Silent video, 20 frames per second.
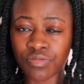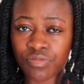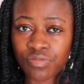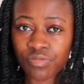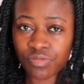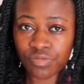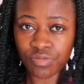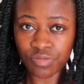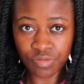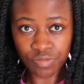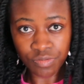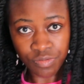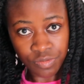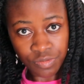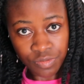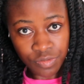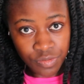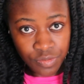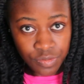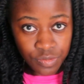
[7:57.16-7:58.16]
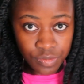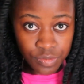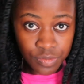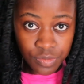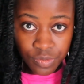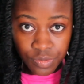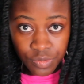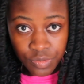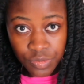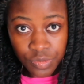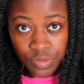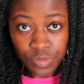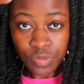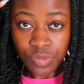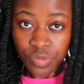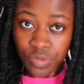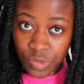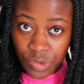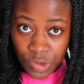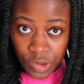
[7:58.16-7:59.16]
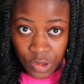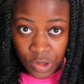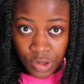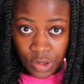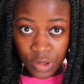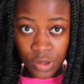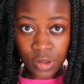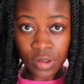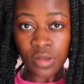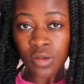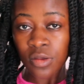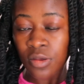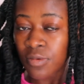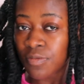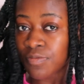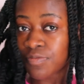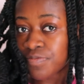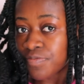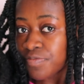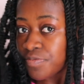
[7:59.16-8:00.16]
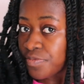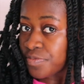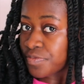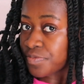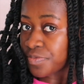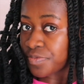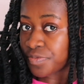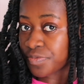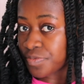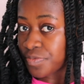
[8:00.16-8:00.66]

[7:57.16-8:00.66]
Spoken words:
(no one is talking)